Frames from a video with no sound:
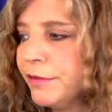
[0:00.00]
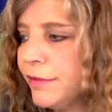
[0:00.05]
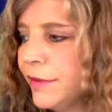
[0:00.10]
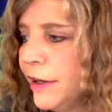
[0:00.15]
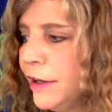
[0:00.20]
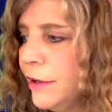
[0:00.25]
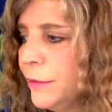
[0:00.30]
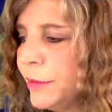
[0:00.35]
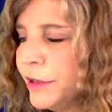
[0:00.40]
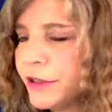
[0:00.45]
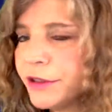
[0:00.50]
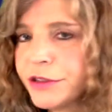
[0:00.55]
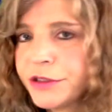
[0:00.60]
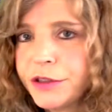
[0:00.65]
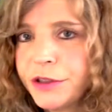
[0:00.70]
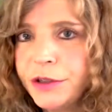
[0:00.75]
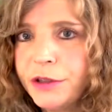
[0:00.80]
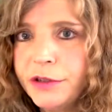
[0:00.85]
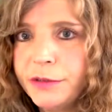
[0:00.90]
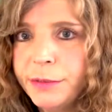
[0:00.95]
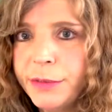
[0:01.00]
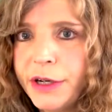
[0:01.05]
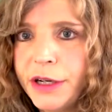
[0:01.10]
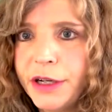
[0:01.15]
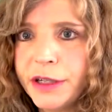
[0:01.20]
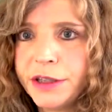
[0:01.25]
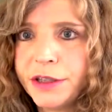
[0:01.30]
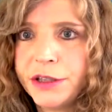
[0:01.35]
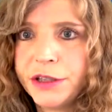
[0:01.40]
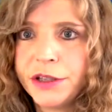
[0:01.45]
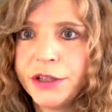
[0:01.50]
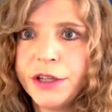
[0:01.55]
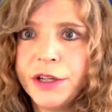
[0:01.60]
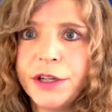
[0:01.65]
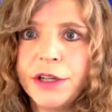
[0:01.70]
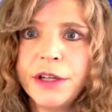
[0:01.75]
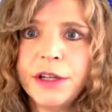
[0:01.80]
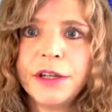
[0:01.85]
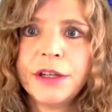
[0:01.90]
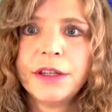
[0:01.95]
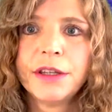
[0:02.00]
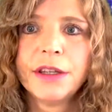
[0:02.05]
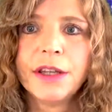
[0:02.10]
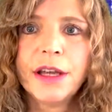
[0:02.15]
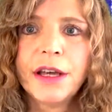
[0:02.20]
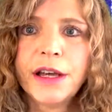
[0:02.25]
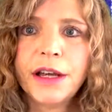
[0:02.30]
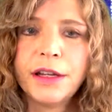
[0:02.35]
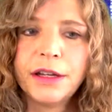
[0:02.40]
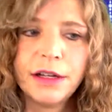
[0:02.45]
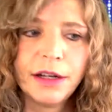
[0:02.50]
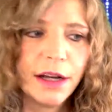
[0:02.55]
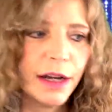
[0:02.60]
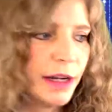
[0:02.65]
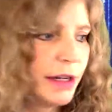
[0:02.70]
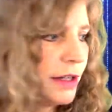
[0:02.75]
environment so much that I